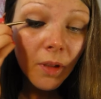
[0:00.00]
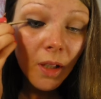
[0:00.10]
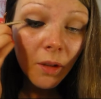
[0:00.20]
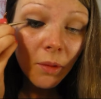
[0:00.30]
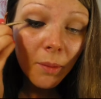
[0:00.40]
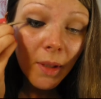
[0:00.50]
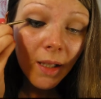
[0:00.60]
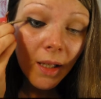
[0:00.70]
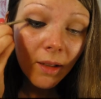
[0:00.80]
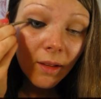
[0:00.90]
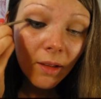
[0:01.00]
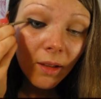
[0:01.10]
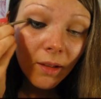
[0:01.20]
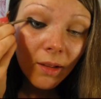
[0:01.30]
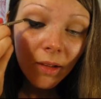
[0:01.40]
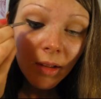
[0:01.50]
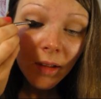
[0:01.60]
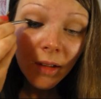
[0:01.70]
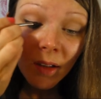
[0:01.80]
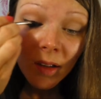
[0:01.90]
I don't want to make it
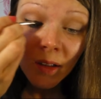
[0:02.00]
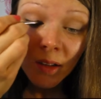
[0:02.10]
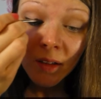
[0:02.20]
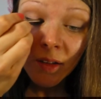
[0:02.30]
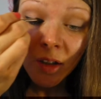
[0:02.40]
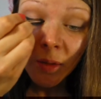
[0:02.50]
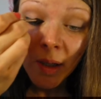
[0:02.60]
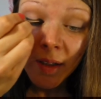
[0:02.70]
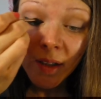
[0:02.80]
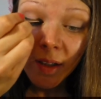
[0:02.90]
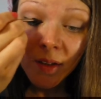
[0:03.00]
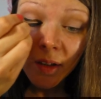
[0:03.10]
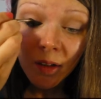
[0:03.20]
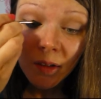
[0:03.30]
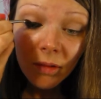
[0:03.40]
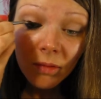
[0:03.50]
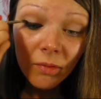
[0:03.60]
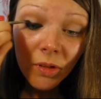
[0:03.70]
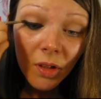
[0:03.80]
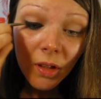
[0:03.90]
too messy, so
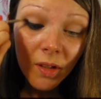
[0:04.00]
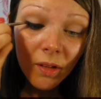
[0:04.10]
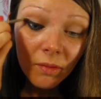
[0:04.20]
I'm just going to